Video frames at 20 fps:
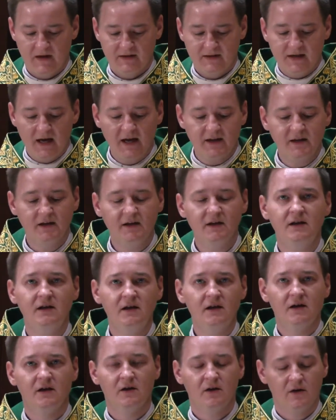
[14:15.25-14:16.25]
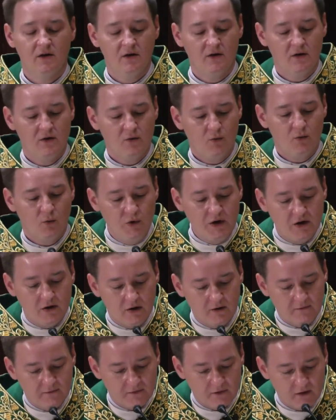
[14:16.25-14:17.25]
Suddenly, we
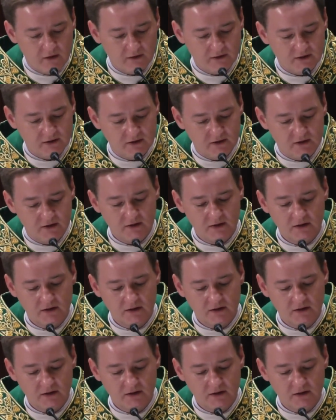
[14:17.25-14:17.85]
confronted